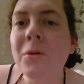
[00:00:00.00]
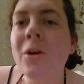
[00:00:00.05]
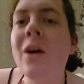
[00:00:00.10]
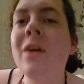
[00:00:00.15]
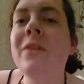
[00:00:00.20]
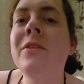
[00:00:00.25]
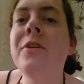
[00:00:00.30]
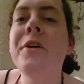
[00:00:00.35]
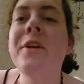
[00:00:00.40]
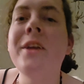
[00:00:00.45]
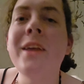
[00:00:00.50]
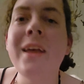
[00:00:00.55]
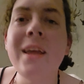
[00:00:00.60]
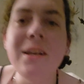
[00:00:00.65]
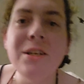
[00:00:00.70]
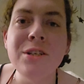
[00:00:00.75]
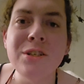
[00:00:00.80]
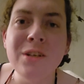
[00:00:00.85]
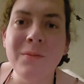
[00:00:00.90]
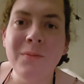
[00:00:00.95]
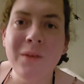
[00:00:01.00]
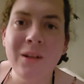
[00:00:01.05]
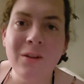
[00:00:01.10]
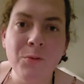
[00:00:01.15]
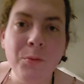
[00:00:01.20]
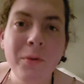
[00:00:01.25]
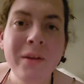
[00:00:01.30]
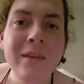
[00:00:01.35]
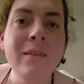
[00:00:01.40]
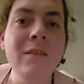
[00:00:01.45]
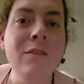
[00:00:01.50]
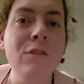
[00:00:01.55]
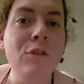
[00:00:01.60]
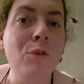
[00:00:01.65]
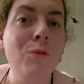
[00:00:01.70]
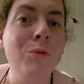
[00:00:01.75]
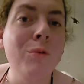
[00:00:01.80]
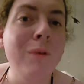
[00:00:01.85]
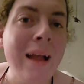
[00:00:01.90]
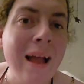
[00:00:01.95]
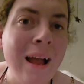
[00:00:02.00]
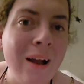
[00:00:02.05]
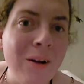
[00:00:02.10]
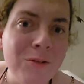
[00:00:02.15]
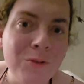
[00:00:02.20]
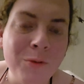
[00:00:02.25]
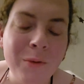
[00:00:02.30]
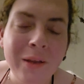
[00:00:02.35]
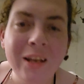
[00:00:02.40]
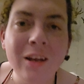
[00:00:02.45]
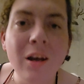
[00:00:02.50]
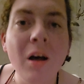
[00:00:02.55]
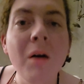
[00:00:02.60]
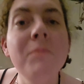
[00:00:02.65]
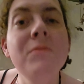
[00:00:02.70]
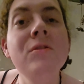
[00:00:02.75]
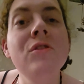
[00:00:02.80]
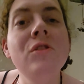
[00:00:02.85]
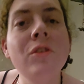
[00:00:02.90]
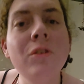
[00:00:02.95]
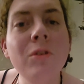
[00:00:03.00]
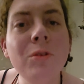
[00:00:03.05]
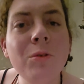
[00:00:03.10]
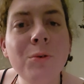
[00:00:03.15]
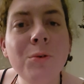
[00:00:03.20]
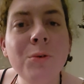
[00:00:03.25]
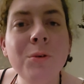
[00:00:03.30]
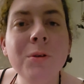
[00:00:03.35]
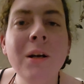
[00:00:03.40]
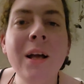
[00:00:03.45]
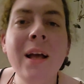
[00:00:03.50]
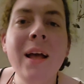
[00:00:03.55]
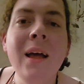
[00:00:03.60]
congregation means we surround, we come to.